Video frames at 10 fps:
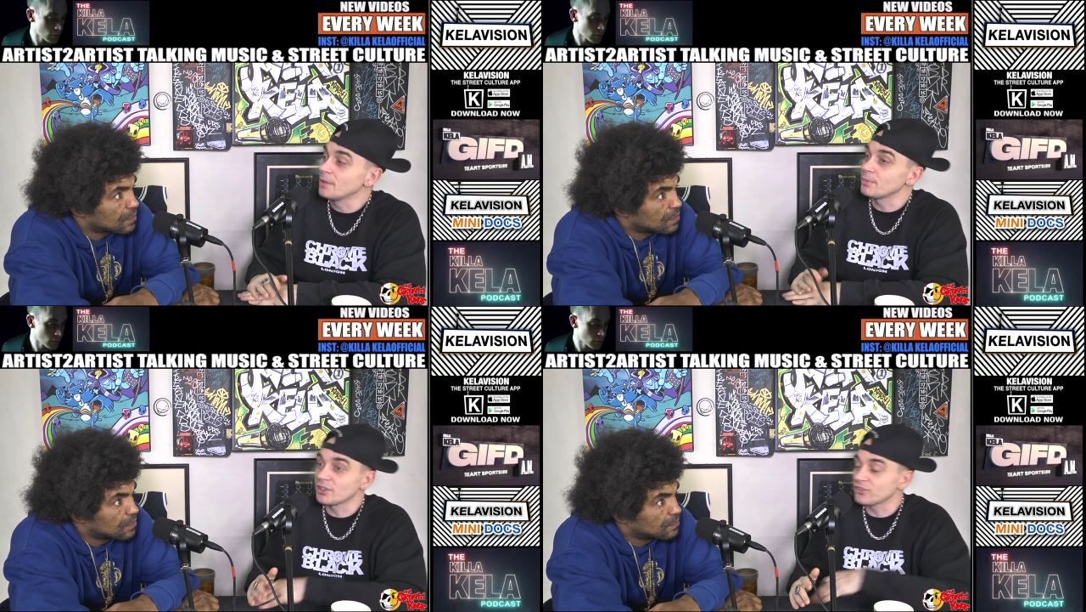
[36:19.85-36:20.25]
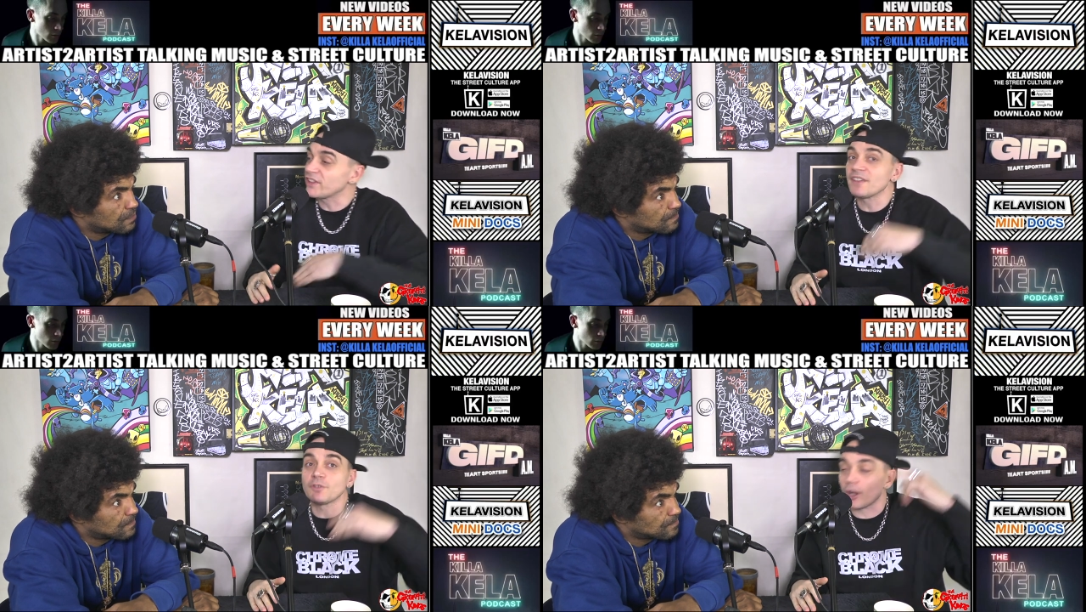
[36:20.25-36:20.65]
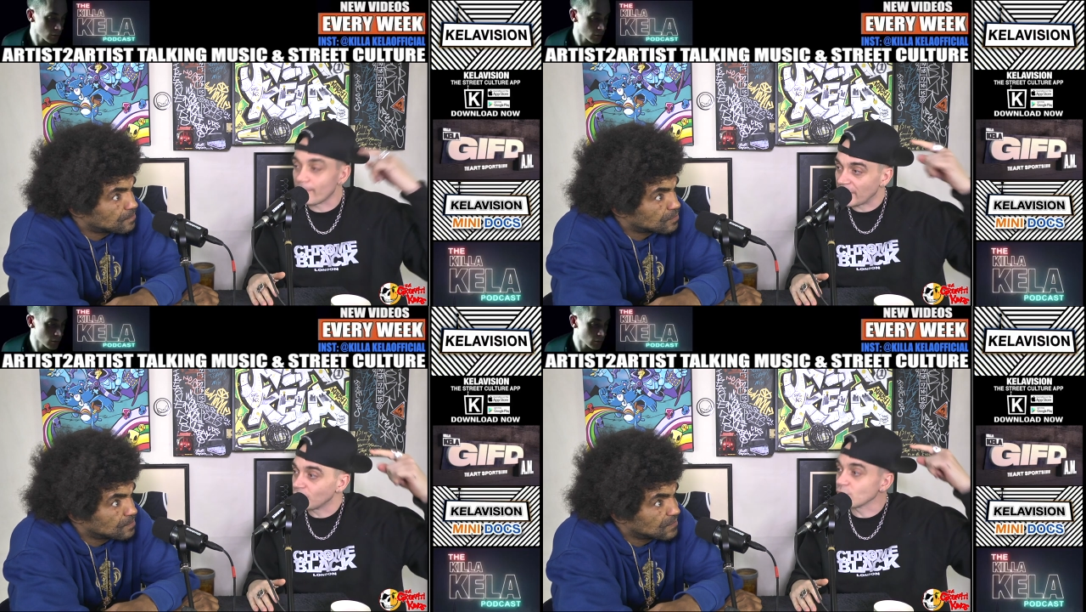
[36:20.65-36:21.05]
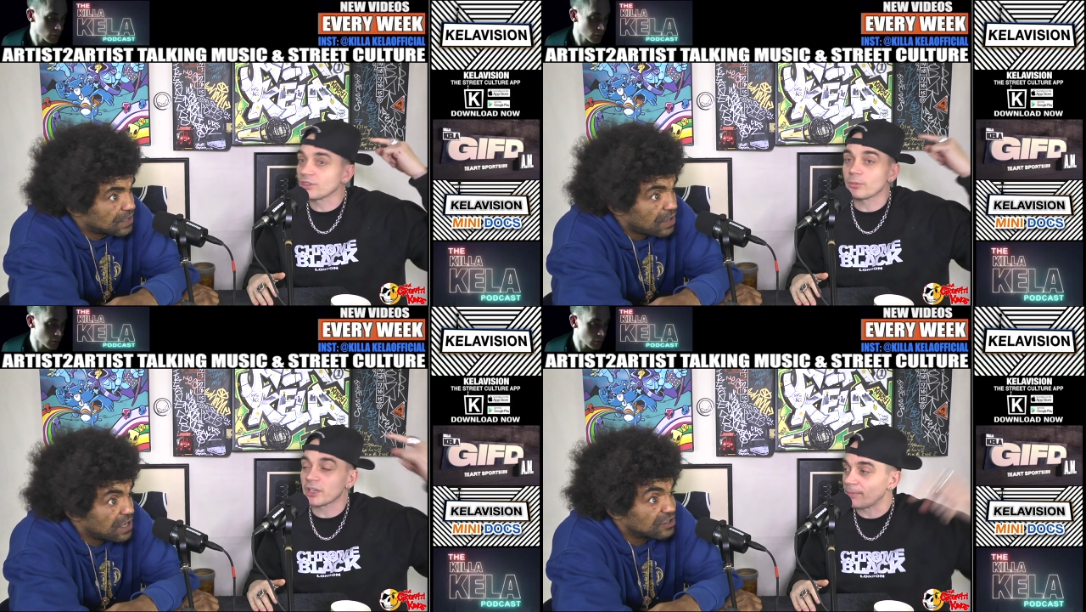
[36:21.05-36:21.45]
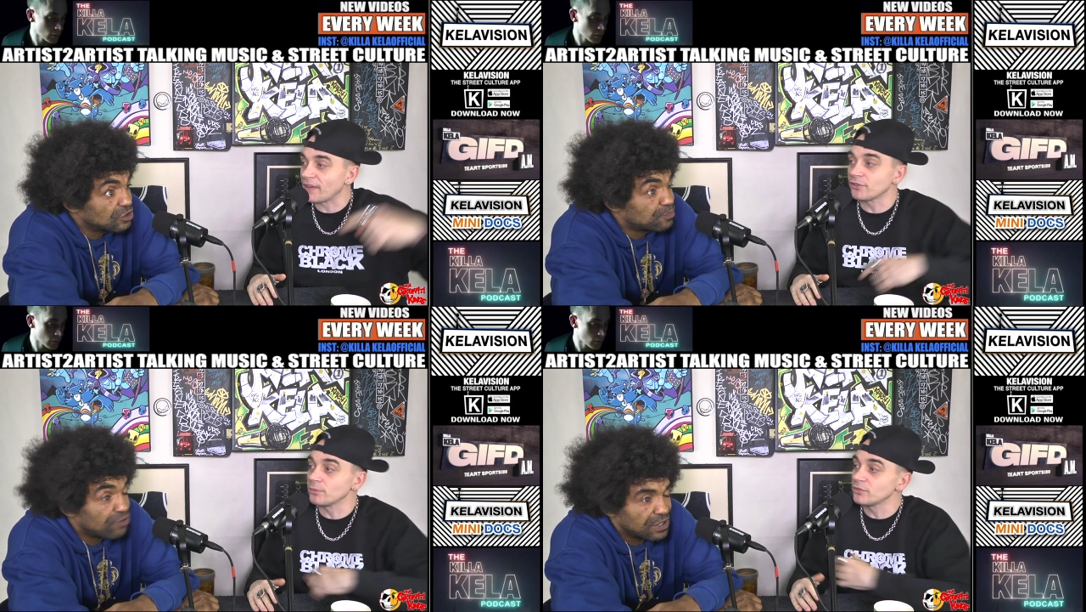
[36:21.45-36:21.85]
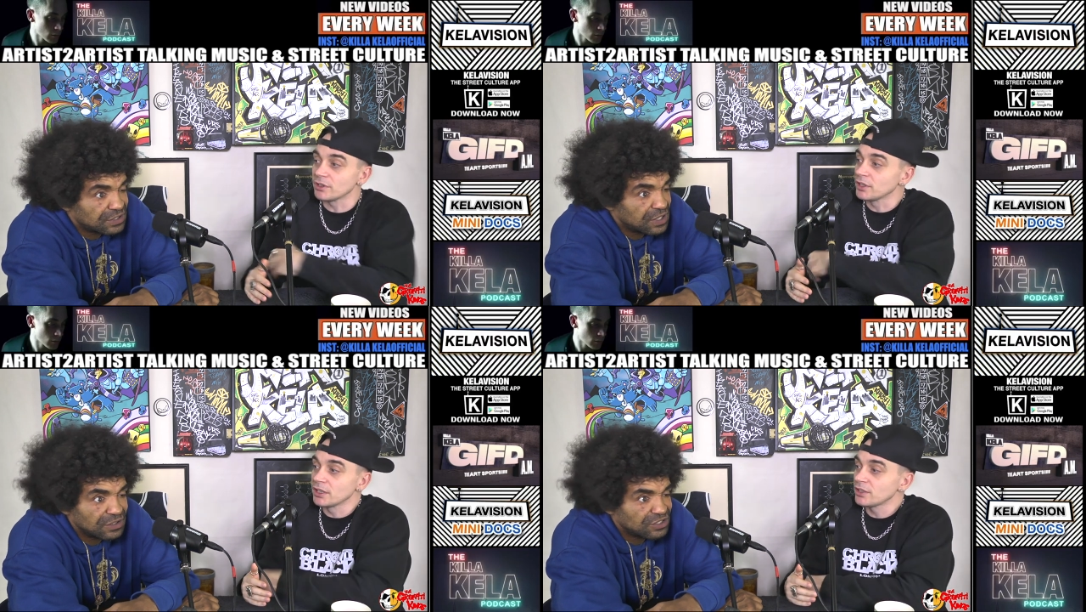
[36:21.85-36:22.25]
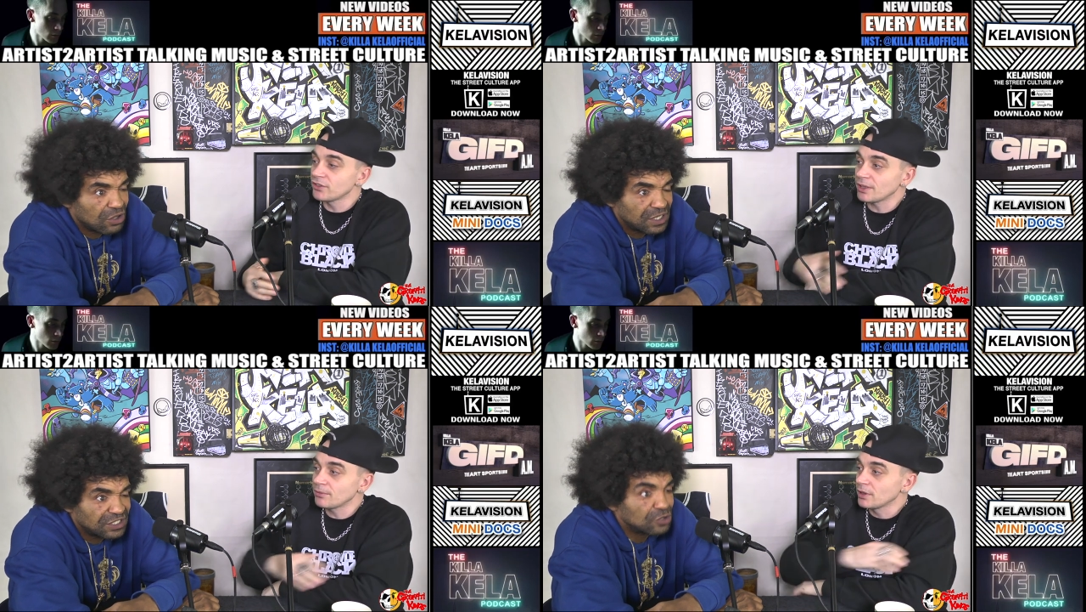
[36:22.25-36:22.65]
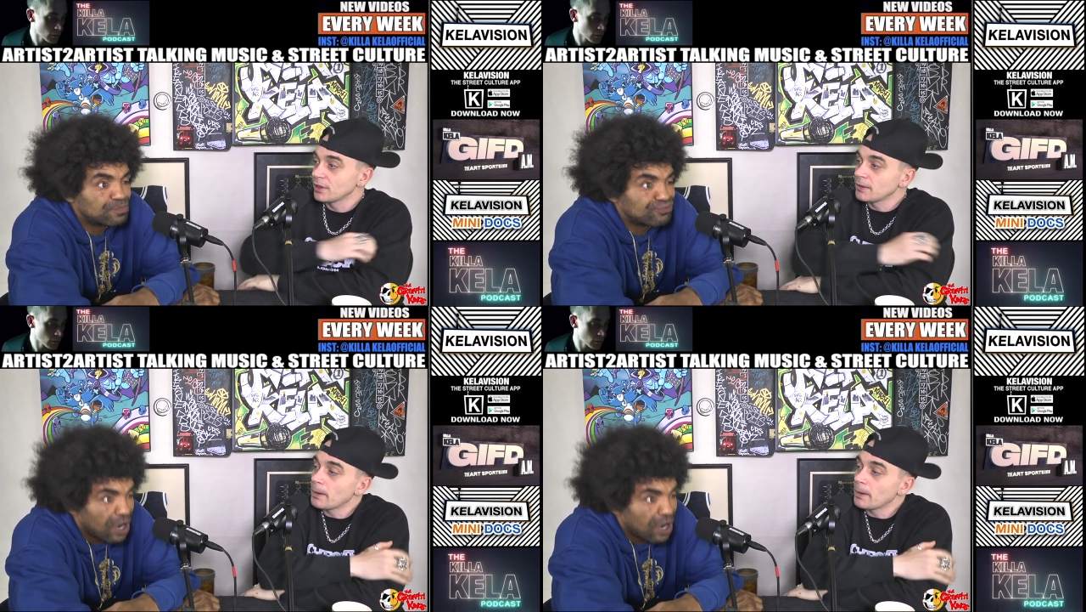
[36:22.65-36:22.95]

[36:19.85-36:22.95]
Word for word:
Speaker 1: Because they've got a mental someone no, above them. Pro- listen, no, it's not. Same. It's just